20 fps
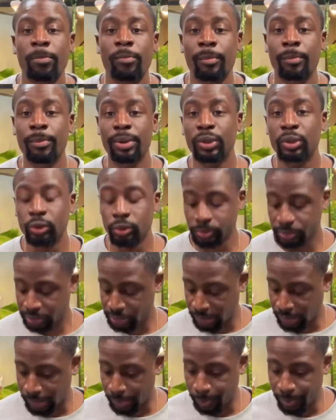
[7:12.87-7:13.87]
Boom,
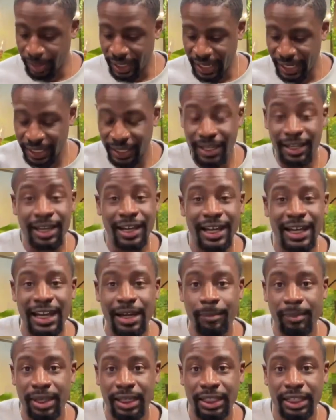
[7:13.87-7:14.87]
so I'm back. I
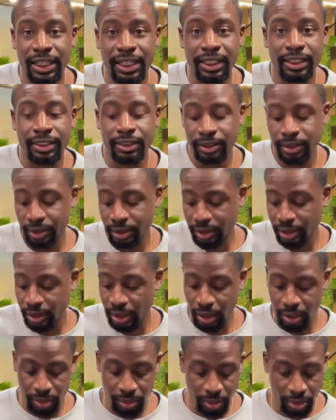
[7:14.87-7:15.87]
got my liquor.
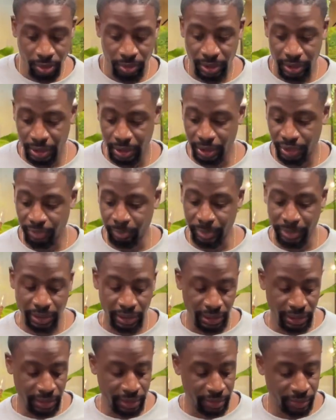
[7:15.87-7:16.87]
Y'all know I love my
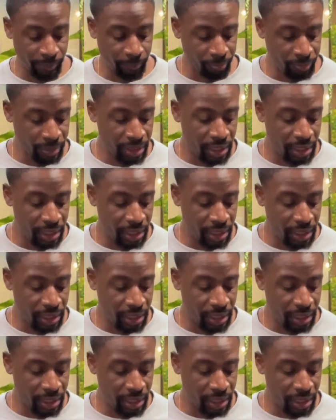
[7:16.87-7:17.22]
liquor.